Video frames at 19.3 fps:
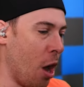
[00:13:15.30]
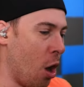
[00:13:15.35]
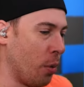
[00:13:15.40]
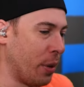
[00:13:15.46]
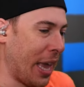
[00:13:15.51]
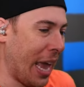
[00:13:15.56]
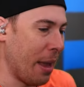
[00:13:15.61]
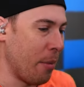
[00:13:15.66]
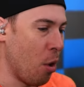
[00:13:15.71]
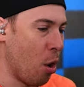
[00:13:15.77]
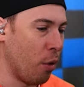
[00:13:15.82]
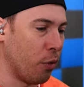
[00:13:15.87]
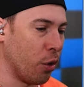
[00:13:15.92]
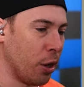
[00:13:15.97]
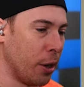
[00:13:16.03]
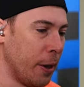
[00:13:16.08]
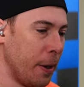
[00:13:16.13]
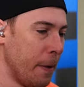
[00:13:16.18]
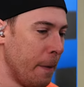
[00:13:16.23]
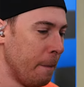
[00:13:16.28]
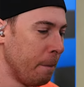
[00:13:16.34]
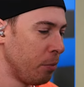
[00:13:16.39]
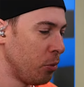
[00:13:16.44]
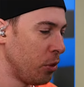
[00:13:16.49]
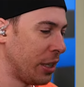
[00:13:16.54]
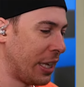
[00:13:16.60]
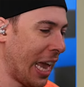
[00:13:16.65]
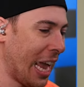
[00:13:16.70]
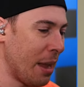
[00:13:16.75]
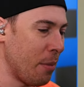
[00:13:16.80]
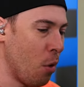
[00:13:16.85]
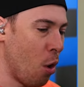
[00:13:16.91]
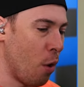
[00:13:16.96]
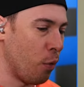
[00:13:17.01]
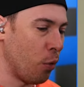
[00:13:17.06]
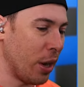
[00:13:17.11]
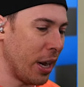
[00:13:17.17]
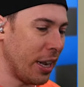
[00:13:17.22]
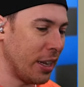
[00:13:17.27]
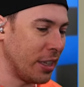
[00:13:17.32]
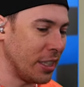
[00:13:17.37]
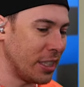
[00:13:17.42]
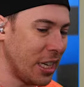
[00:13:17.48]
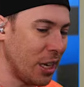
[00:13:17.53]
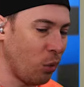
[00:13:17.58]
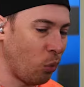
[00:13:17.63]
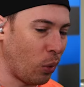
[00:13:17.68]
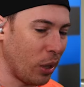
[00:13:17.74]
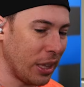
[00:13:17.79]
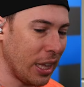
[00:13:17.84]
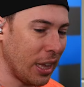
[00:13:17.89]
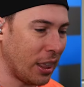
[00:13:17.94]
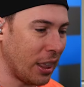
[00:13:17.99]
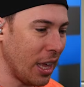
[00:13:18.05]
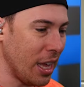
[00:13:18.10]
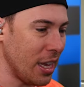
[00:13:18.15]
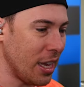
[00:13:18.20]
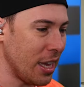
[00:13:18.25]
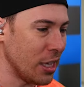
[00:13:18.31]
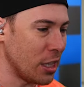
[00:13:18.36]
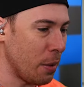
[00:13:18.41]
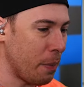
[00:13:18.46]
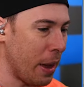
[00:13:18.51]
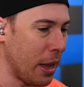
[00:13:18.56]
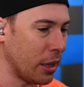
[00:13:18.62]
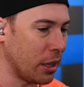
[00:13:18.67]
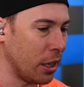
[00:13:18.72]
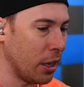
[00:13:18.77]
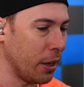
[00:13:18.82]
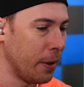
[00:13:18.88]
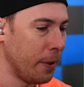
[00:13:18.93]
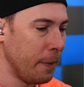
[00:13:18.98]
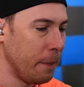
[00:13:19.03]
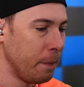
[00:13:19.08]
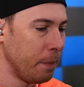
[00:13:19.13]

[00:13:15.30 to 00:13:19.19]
Oh, game over. Game over. Does he really think he's about to...